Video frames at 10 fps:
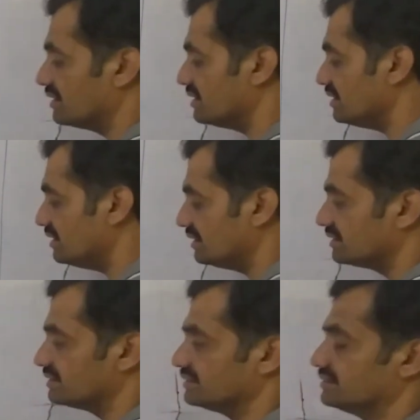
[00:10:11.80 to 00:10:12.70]

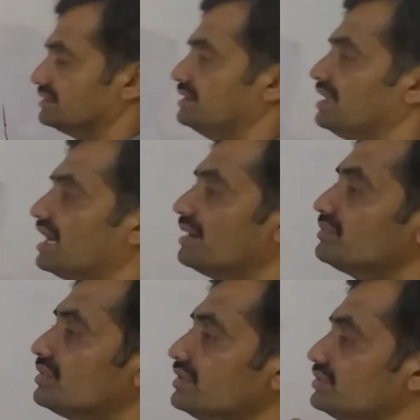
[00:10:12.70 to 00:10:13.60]
Here I
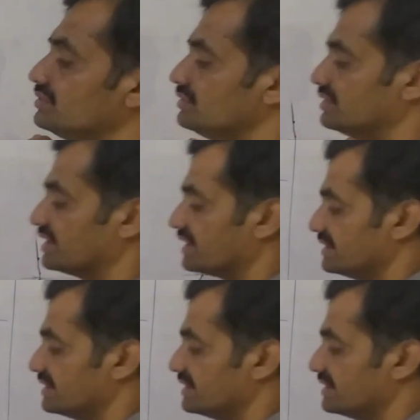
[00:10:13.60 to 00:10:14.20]
am going to